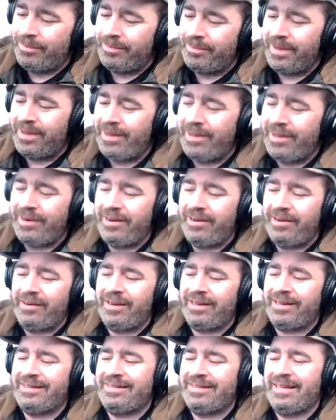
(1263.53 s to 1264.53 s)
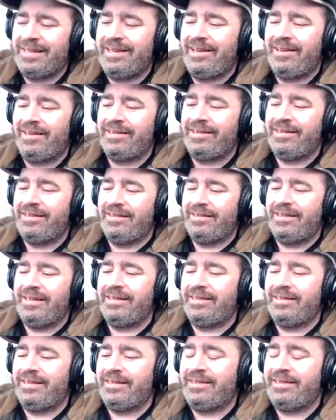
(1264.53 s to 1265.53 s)
And like I say,
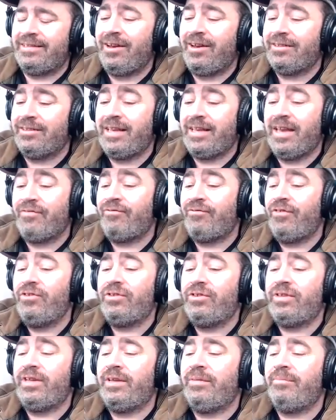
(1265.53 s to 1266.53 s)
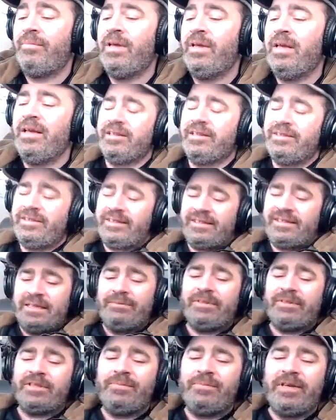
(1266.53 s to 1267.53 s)
it's hard to get through to him because it
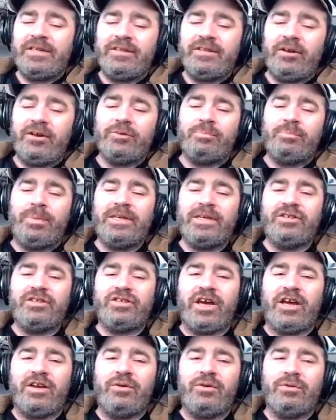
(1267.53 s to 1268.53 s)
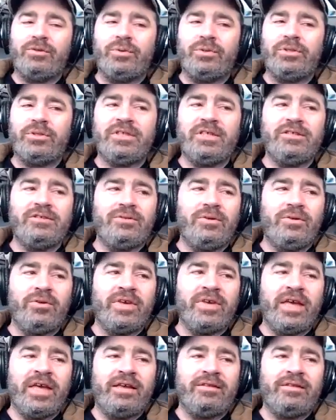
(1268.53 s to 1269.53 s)
seems to me those big channels, once they sort of
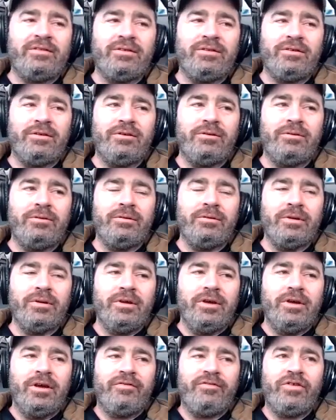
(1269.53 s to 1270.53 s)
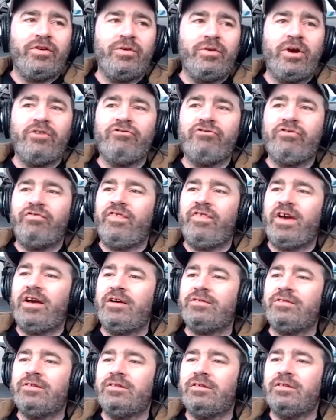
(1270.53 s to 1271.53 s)
get to a few
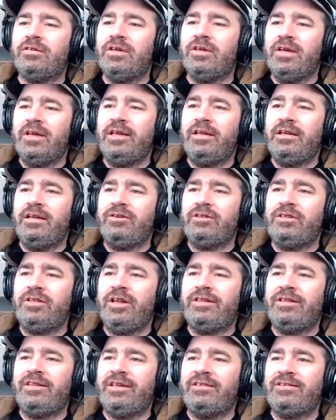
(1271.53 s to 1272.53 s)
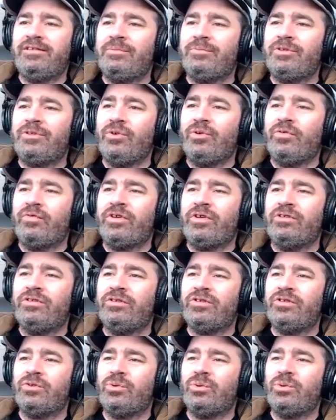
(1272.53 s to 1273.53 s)
100,000, it looks like there's some sort of
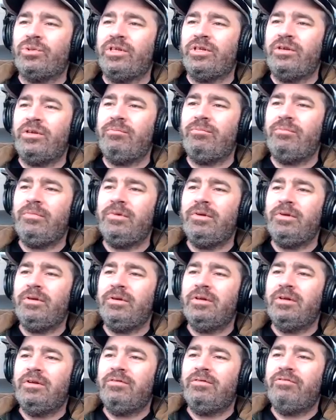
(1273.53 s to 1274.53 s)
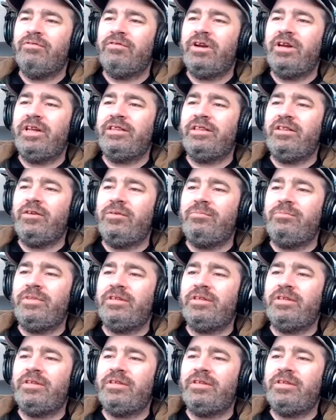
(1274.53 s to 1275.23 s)
consortium running them.